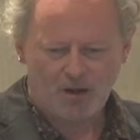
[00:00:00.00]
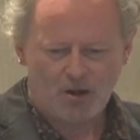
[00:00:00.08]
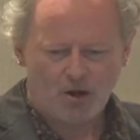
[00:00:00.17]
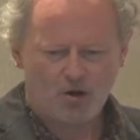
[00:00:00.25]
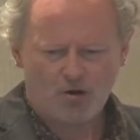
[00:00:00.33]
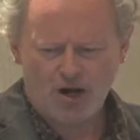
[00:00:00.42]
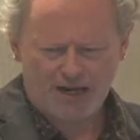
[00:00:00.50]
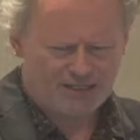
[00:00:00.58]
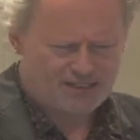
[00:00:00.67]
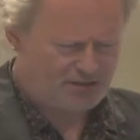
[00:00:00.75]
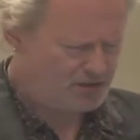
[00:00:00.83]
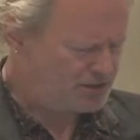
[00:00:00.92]
All
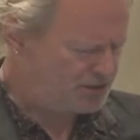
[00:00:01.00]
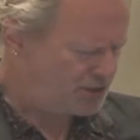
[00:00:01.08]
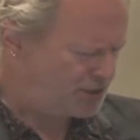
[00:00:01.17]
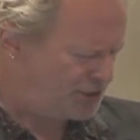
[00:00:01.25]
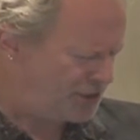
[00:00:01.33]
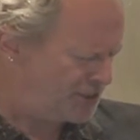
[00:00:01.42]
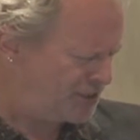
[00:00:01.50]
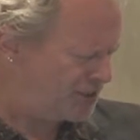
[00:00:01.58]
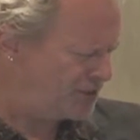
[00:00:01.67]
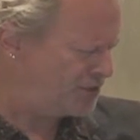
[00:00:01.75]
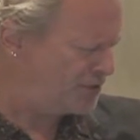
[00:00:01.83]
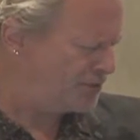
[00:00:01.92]
right, just
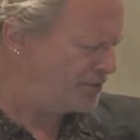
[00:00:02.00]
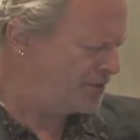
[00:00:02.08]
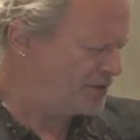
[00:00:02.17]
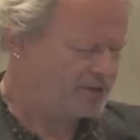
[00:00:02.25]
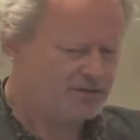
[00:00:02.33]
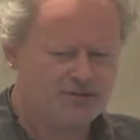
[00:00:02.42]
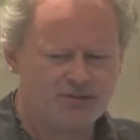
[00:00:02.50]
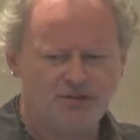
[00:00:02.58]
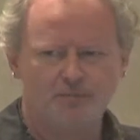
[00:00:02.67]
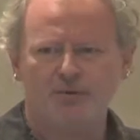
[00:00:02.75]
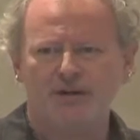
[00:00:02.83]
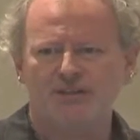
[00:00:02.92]
to sort
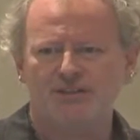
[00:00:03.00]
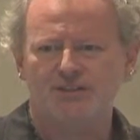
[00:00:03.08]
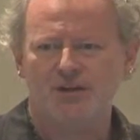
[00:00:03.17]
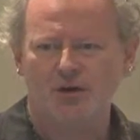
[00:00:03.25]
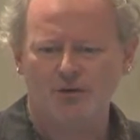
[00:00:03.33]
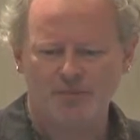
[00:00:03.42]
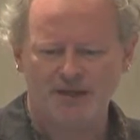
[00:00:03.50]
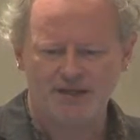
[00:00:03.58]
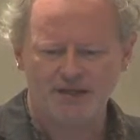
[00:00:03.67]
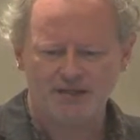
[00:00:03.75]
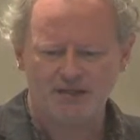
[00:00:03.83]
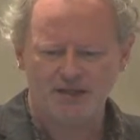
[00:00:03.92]
of bring us home
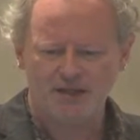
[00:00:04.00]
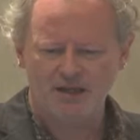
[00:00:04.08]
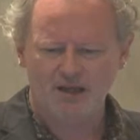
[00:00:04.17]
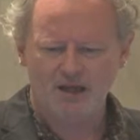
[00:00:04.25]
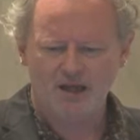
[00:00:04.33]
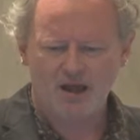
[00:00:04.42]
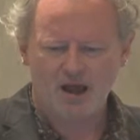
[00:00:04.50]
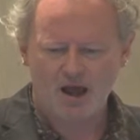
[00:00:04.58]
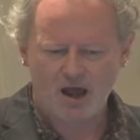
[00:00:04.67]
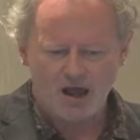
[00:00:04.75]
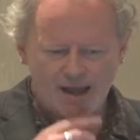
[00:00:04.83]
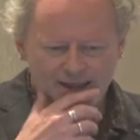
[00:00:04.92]
here,
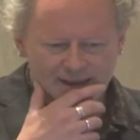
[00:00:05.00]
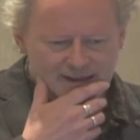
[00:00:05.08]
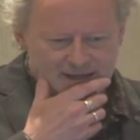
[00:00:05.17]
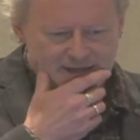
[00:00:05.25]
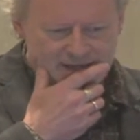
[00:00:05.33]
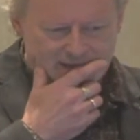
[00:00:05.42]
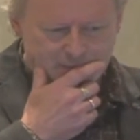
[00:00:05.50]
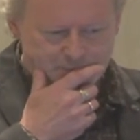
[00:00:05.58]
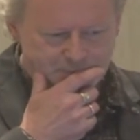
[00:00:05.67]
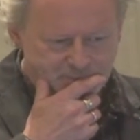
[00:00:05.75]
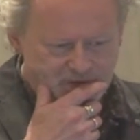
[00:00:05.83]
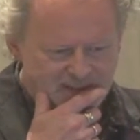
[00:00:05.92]

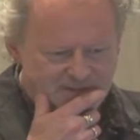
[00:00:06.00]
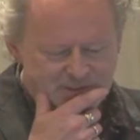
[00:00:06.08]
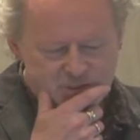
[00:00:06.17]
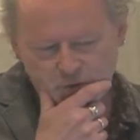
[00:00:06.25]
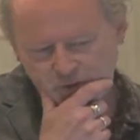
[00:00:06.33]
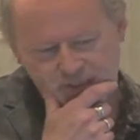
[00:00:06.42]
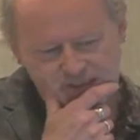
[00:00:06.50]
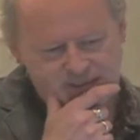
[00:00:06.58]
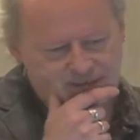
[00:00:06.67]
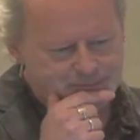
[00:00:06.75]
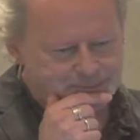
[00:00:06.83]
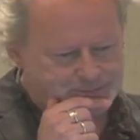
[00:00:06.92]
I gave a talk at
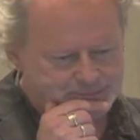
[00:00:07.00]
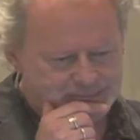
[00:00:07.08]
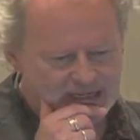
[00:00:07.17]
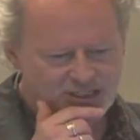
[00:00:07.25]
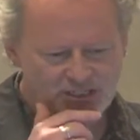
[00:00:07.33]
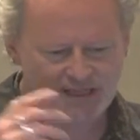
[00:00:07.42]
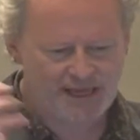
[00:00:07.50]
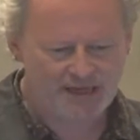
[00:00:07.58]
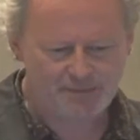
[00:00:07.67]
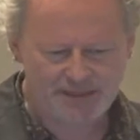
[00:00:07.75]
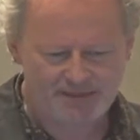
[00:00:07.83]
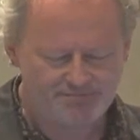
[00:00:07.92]
the National
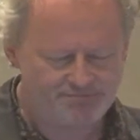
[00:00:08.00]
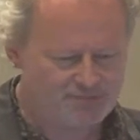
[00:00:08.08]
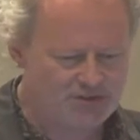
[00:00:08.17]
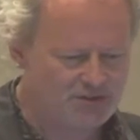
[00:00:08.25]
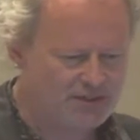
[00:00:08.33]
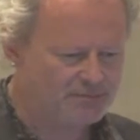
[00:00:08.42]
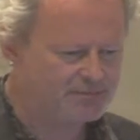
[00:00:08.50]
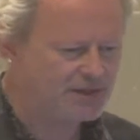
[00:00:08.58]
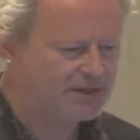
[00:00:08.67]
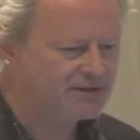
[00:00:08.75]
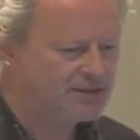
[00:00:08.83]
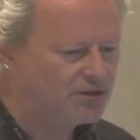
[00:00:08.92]
Academy
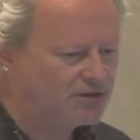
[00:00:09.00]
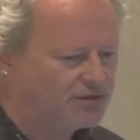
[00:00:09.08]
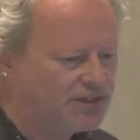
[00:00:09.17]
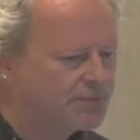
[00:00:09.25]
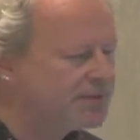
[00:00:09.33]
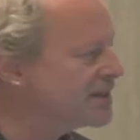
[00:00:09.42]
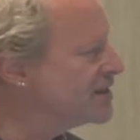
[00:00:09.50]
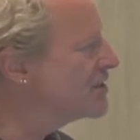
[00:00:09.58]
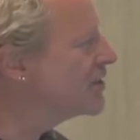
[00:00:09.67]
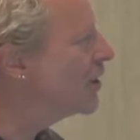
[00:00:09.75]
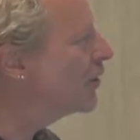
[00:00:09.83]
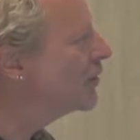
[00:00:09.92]
a couple of years
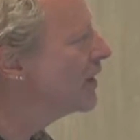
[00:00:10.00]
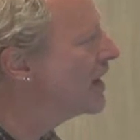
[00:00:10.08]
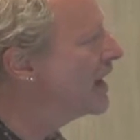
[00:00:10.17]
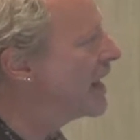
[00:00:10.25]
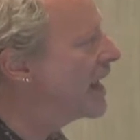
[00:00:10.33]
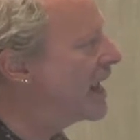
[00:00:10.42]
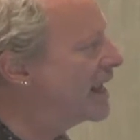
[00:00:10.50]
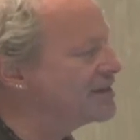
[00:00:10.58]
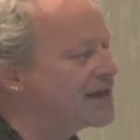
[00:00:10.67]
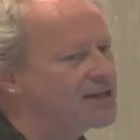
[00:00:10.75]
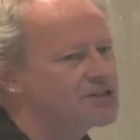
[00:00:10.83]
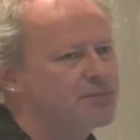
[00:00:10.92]
ago, and
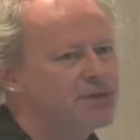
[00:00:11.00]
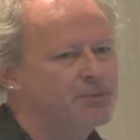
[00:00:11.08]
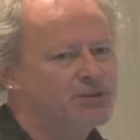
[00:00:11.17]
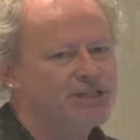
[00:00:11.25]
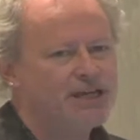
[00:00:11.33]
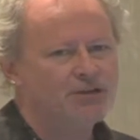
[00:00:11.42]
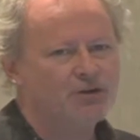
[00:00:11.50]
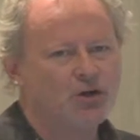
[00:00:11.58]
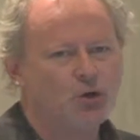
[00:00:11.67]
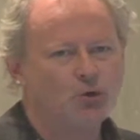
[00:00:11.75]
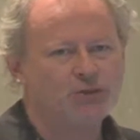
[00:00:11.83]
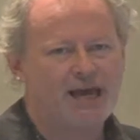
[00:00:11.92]
they asked me to put together a
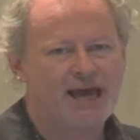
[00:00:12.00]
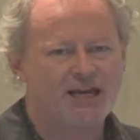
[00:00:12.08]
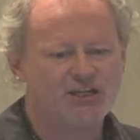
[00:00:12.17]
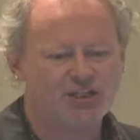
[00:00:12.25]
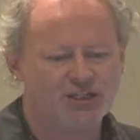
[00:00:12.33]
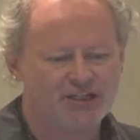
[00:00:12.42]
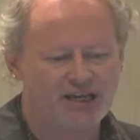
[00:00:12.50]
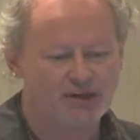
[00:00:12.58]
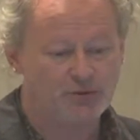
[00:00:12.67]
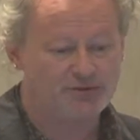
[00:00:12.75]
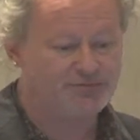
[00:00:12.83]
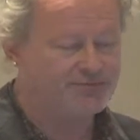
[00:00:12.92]
call to action, and it
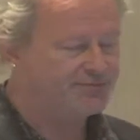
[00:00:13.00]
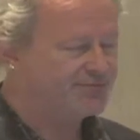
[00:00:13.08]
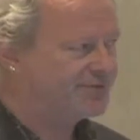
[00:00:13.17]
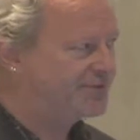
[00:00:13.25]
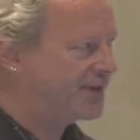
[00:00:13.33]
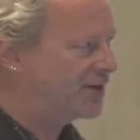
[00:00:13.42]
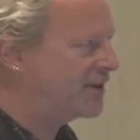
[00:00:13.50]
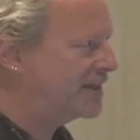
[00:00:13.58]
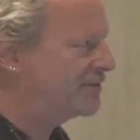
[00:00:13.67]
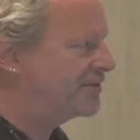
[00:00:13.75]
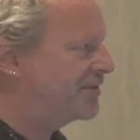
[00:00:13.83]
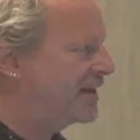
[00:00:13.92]
was
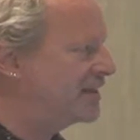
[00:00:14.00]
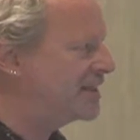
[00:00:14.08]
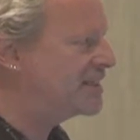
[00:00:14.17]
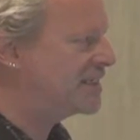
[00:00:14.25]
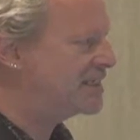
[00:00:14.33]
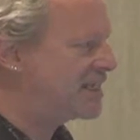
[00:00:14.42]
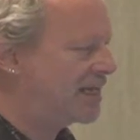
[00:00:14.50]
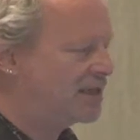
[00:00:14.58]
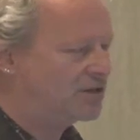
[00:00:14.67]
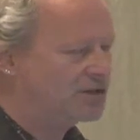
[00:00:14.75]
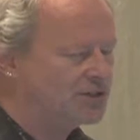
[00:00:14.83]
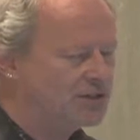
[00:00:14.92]
fairly
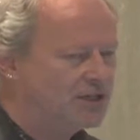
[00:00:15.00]
detailed.